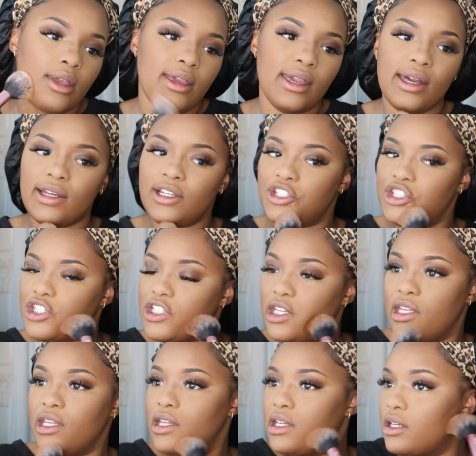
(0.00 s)
yeah,
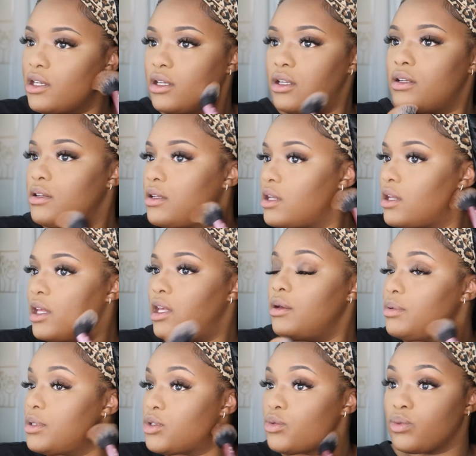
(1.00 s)

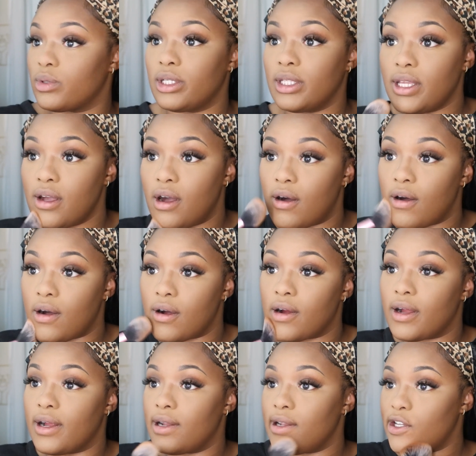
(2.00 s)
it was really
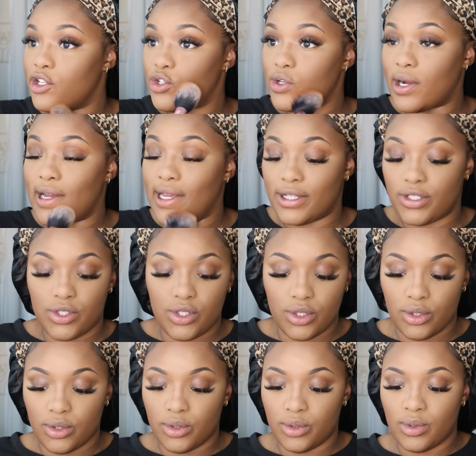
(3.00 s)
hard trying
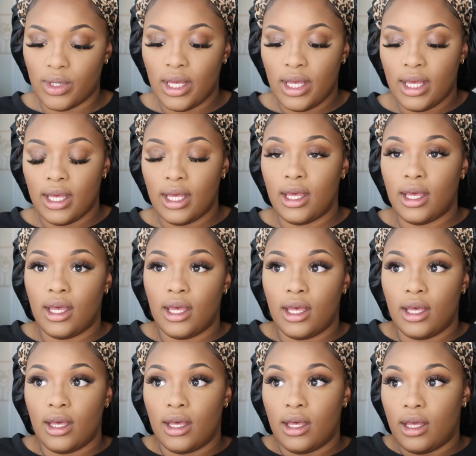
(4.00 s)
to
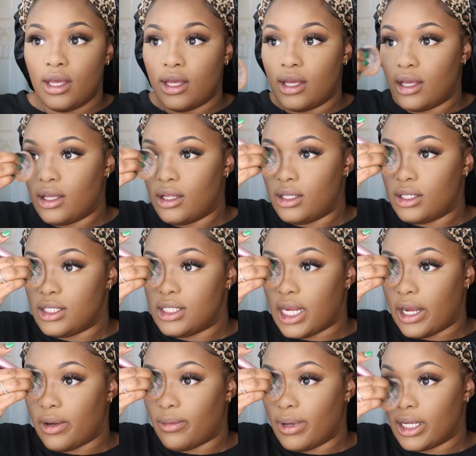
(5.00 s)

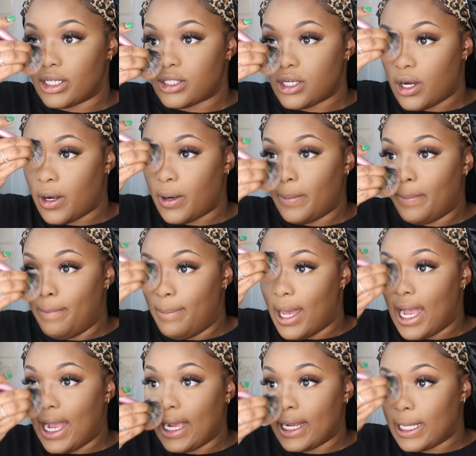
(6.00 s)
direct her
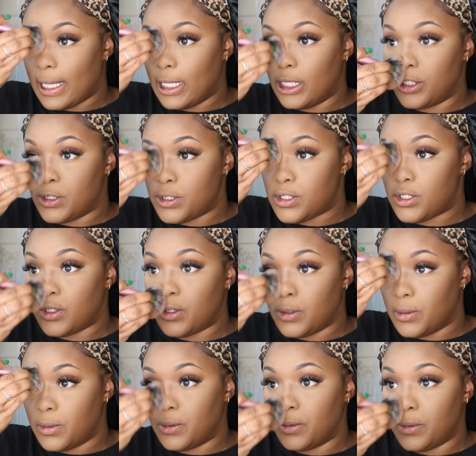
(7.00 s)
back
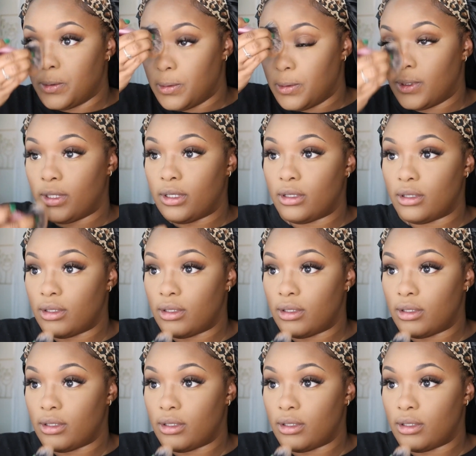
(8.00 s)
into